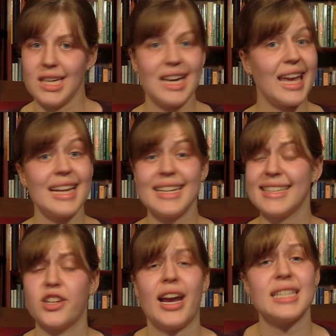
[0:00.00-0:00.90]
Again, because
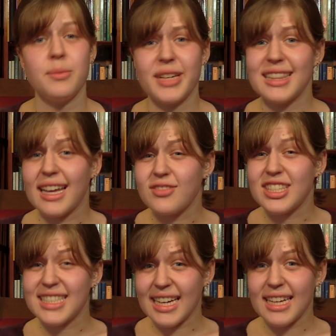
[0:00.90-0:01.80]
there hasn't been a lot of
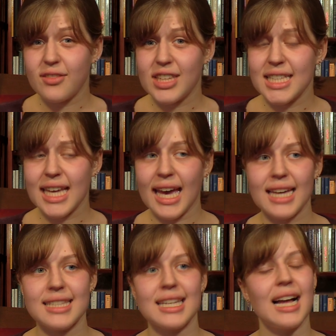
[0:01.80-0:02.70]
study of these
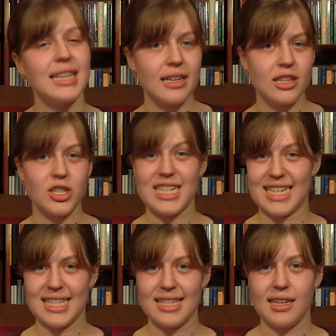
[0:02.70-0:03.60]
guys, a lot of their
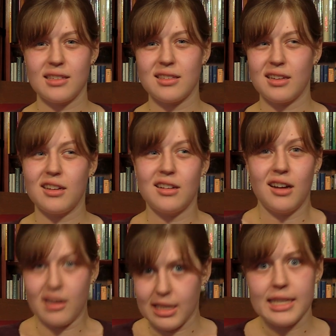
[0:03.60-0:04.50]
statistics
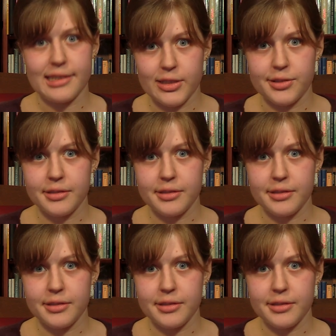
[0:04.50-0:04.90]
are unknown.